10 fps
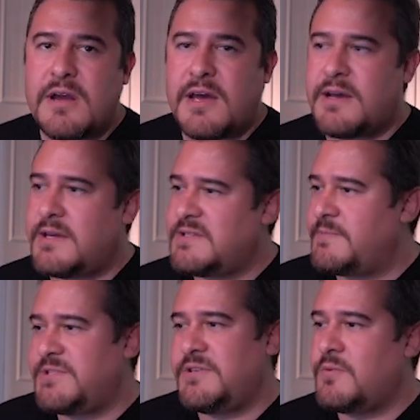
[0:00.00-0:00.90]
Uh, it's
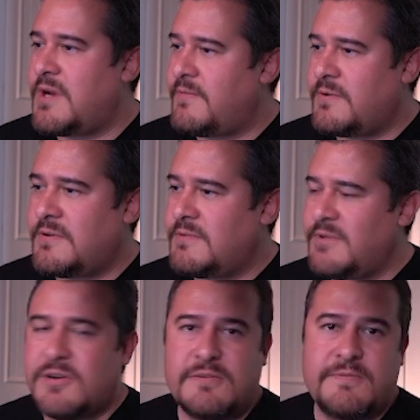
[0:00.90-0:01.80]
up to you, whatever
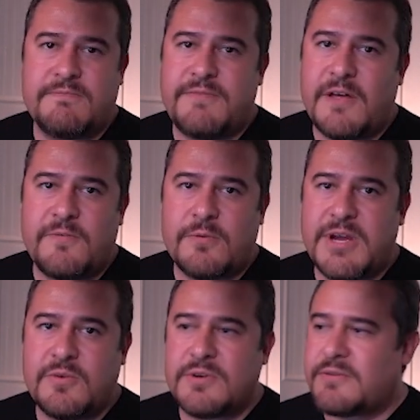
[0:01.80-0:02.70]
you know file
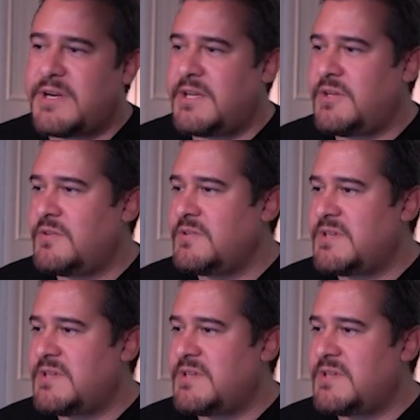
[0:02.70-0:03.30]
format you want to go ahead and use.